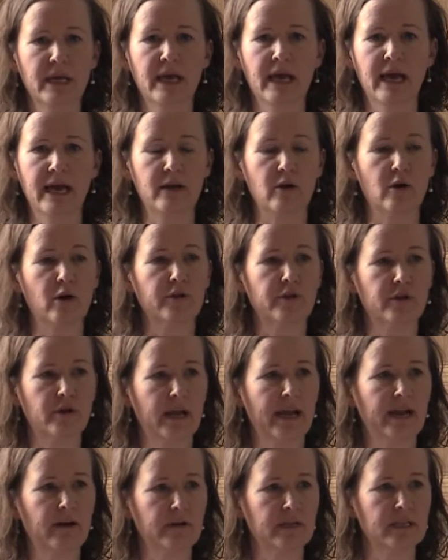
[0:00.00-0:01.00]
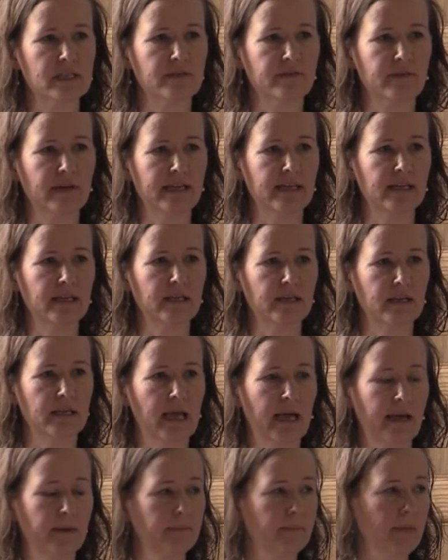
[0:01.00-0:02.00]
and other areas of
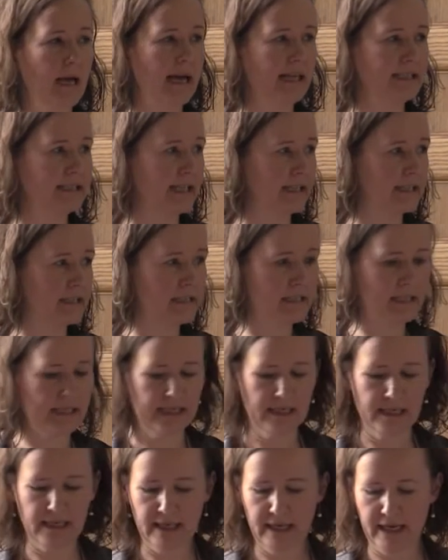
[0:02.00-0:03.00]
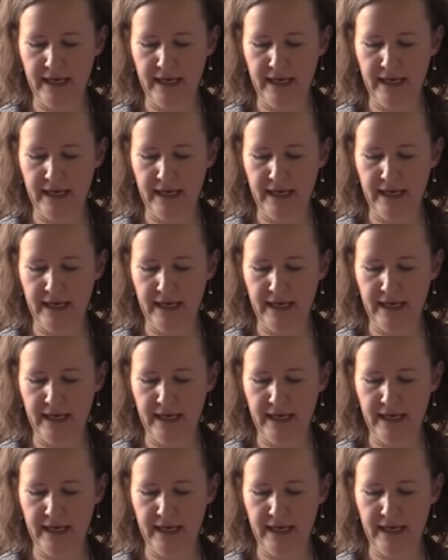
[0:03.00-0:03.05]
identity